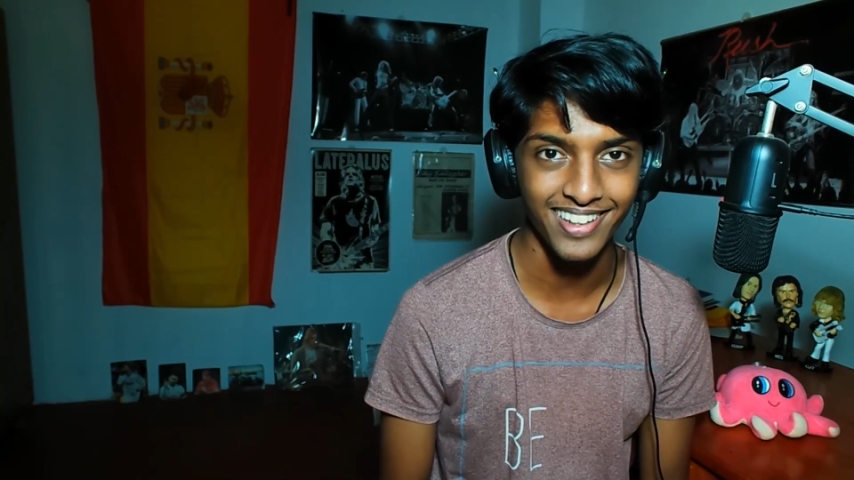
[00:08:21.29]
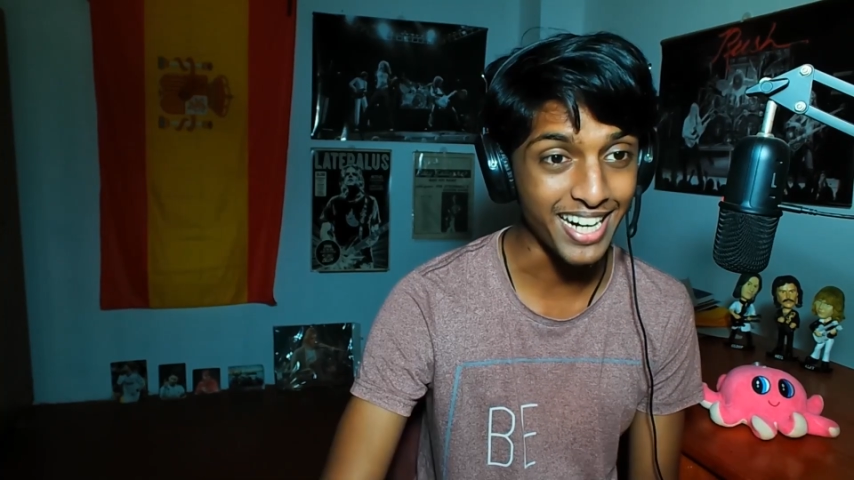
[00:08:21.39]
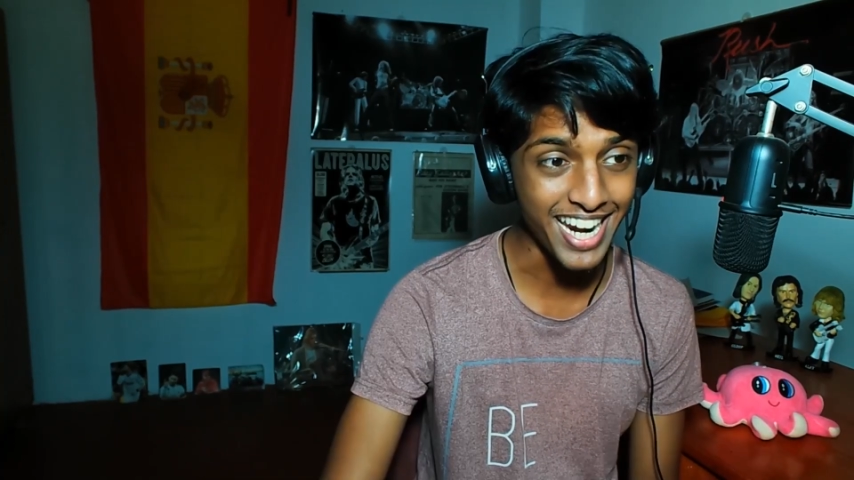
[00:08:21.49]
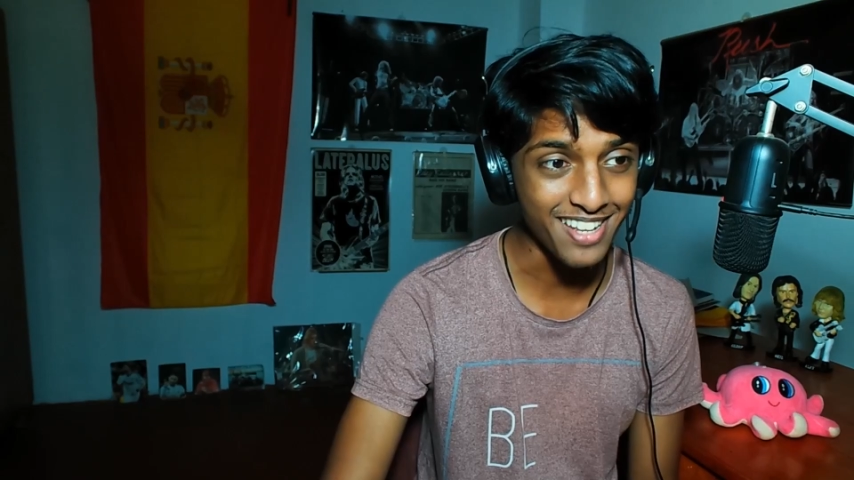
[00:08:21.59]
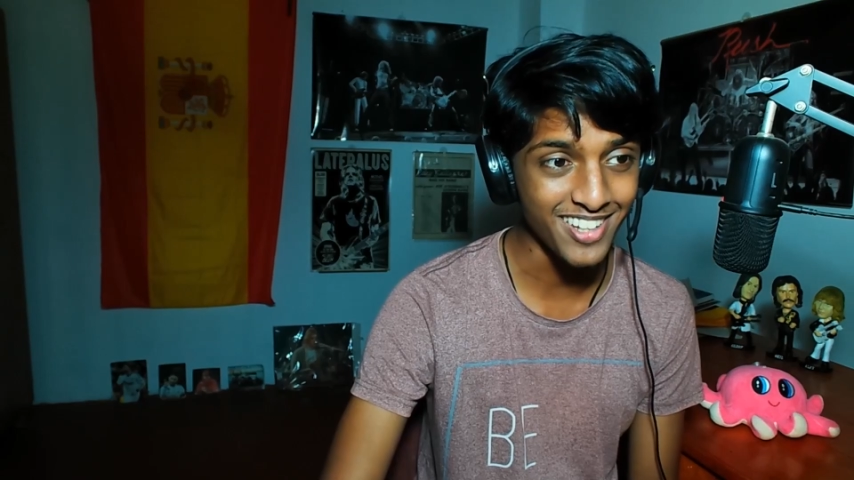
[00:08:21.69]
But
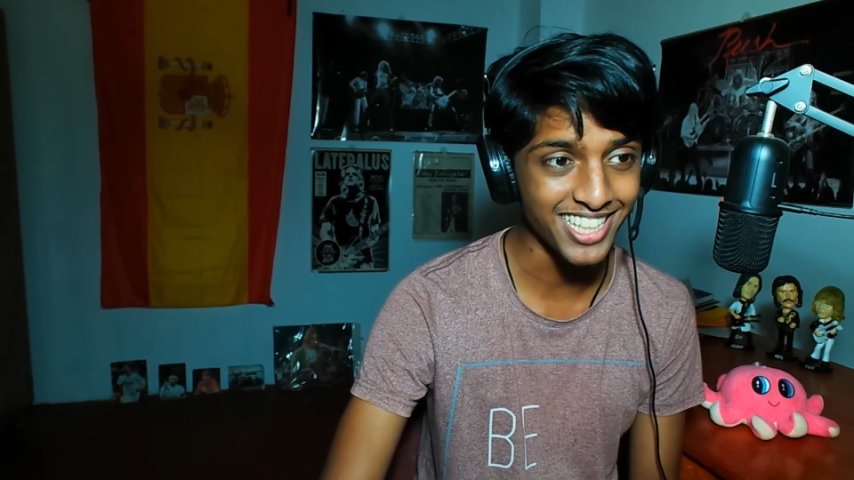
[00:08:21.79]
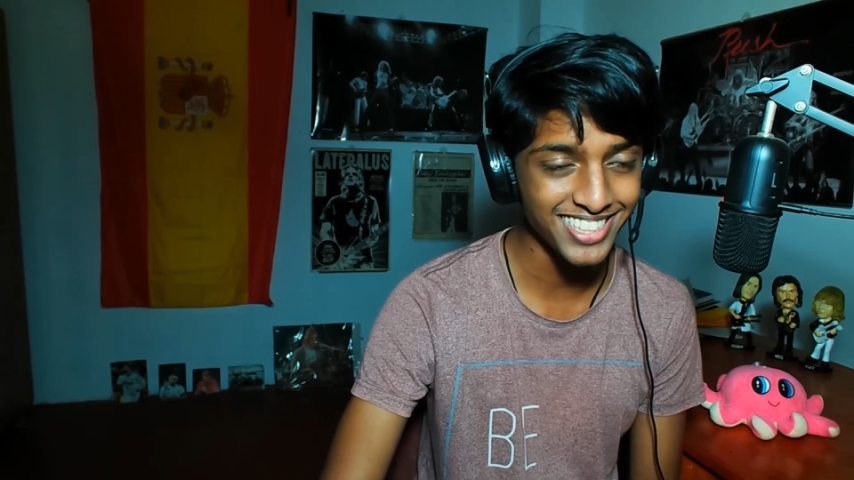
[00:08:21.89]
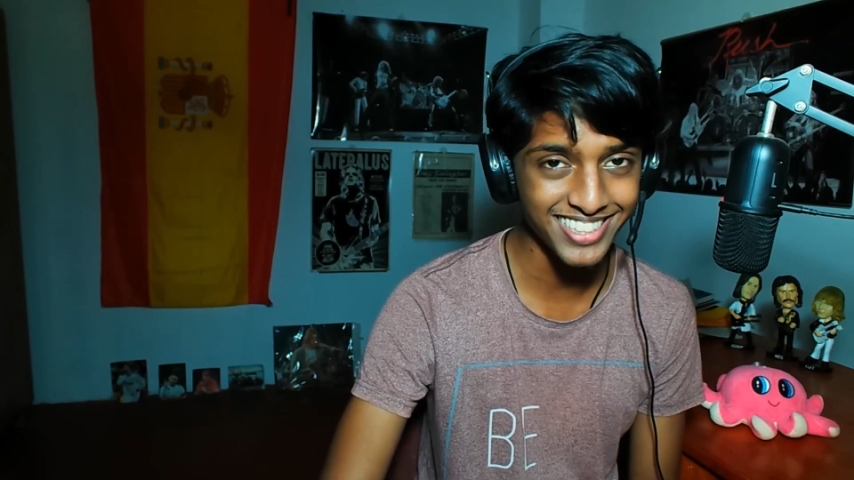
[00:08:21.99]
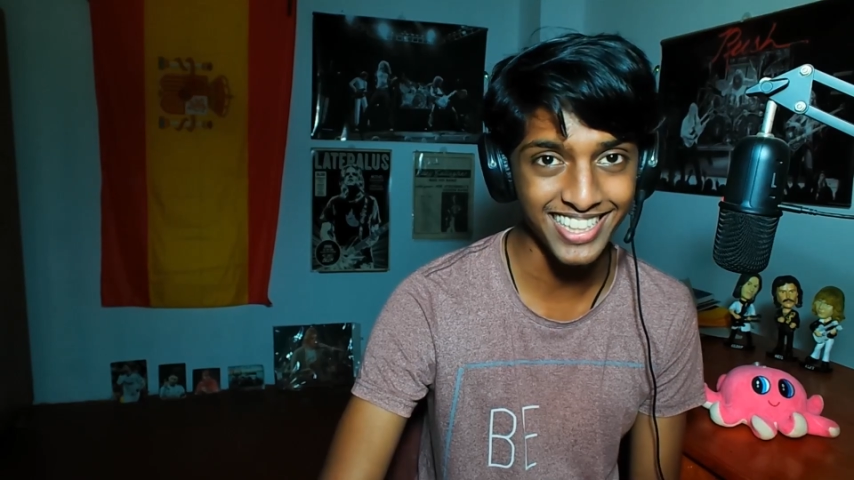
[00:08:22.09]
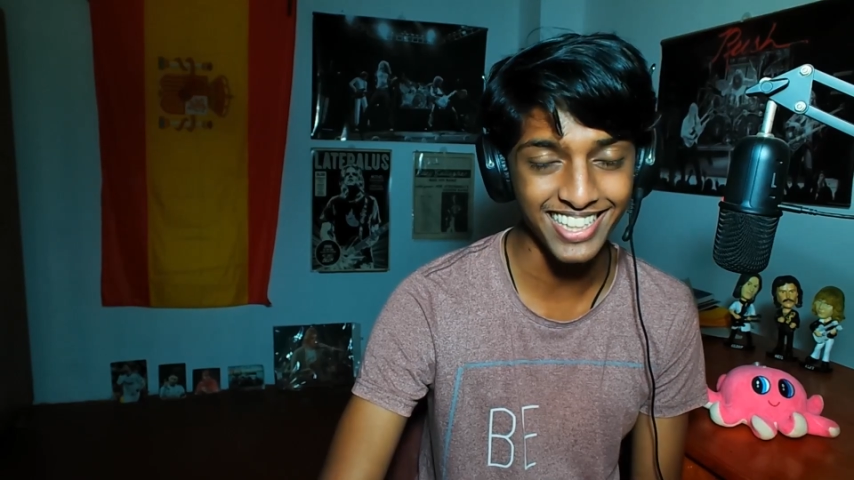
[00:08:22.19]
anyway,
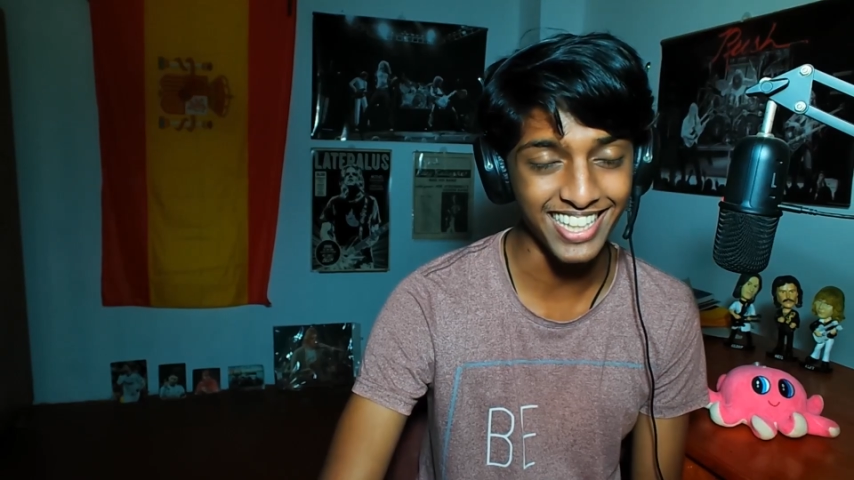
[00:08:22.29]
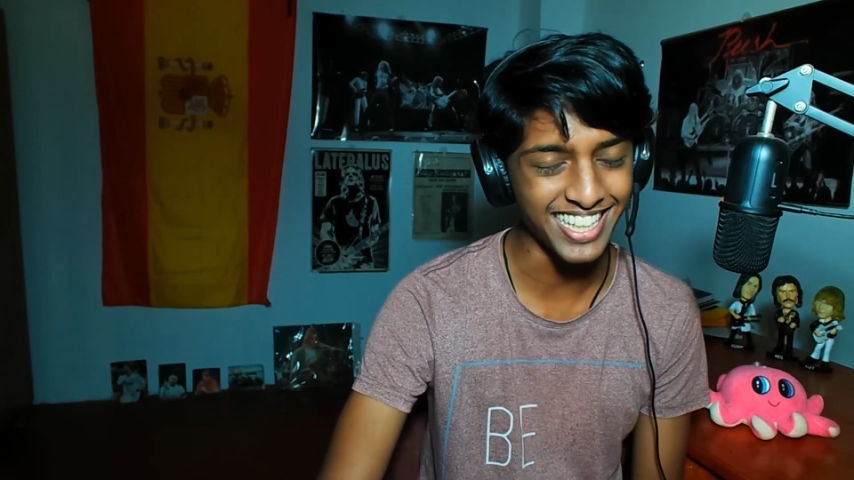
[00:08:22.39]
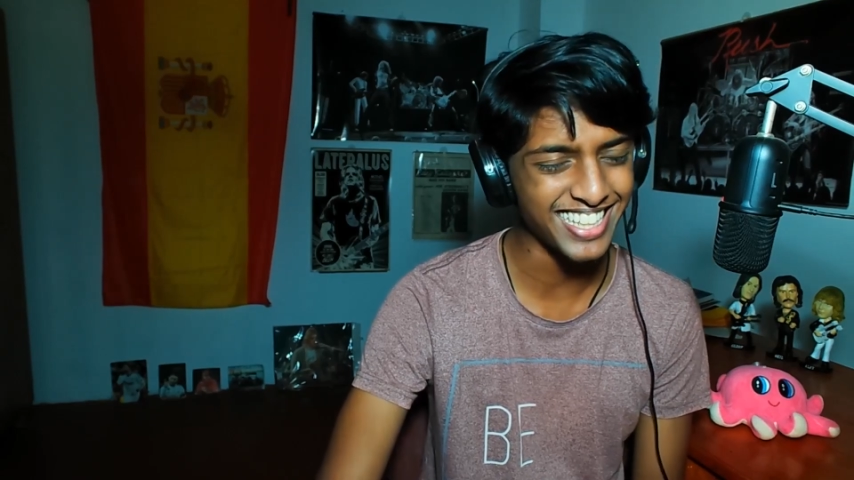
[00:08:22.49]
still,